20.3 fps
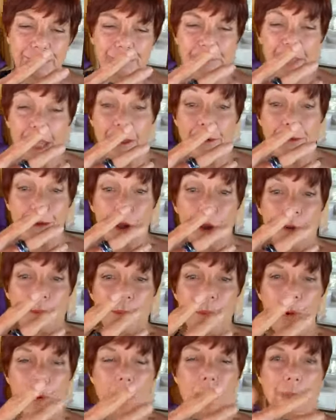I'll talk
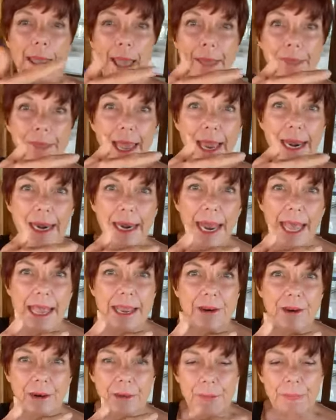more about that
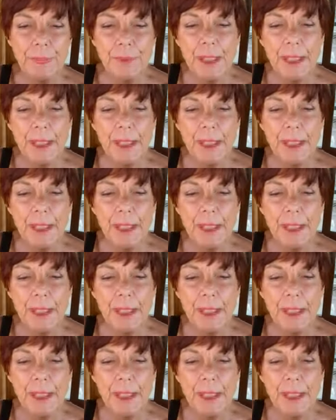later.